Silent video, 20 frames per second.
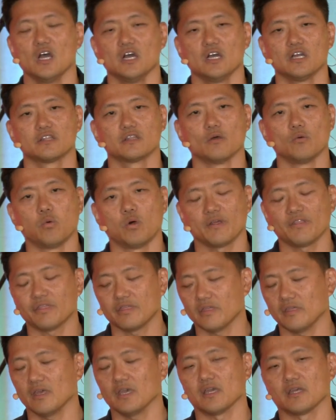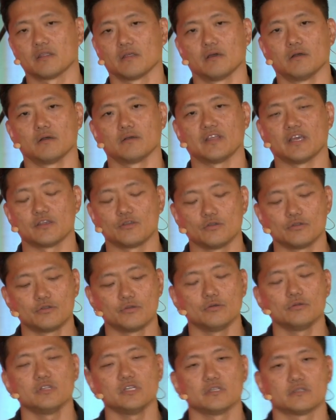The one thing, though, that you
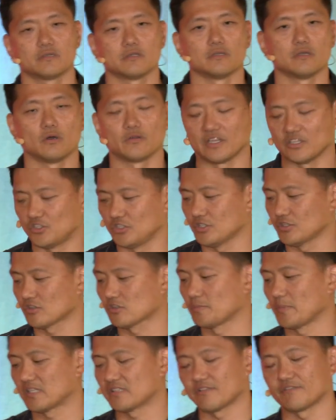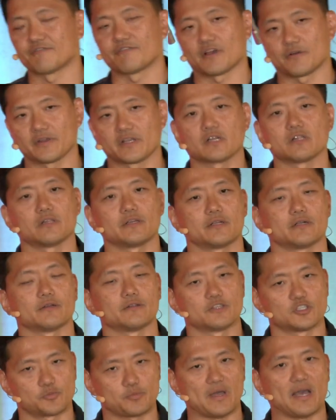do need to know that Jesus makes it very clear in
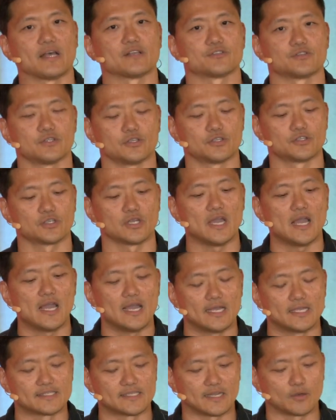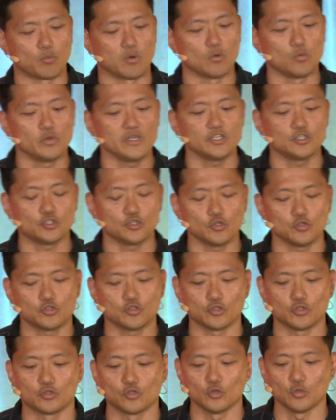this passage is that when we choose
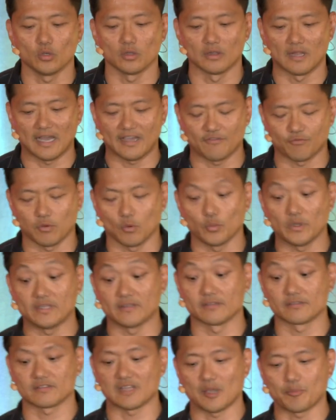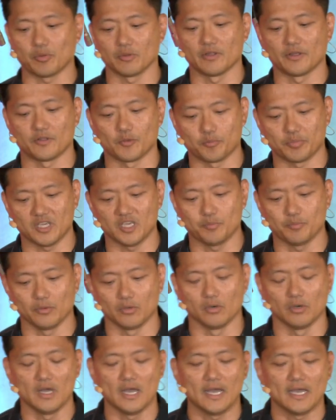to do a life where we disciple other
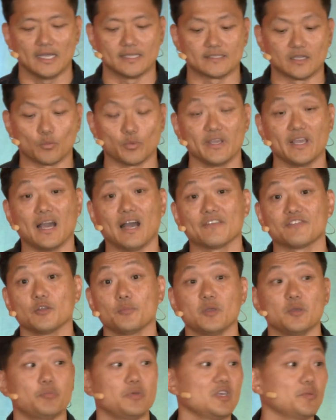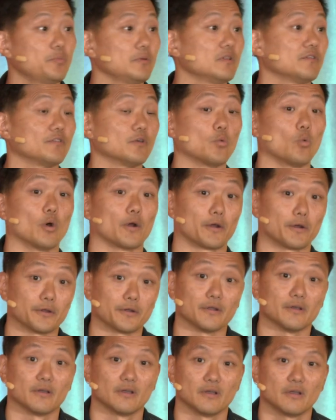people, is that we have to be people of the word.
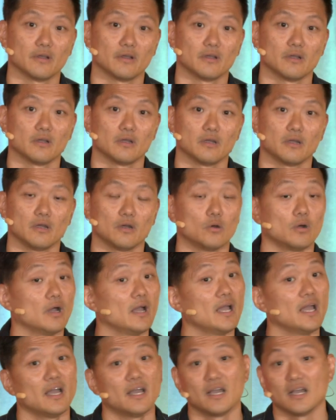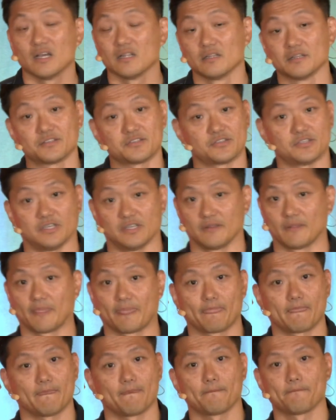Listen,
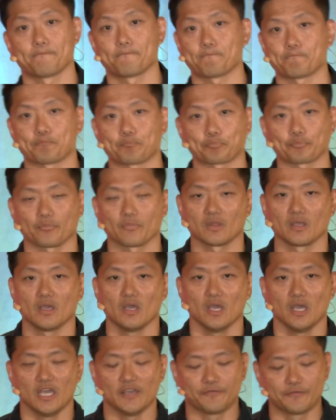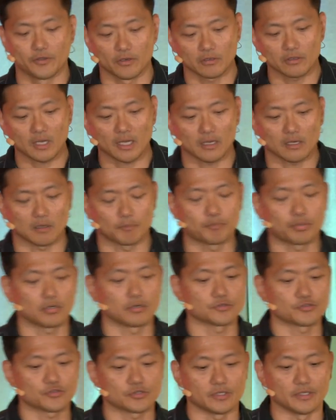if you're not a
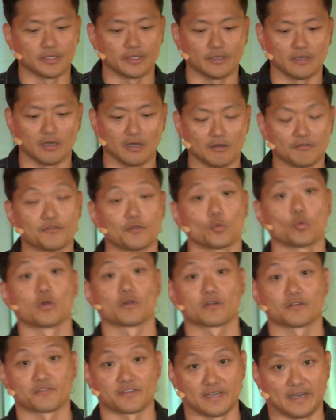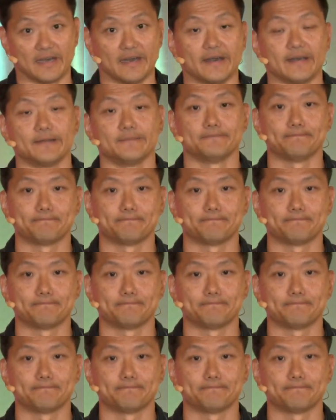person of the word of God,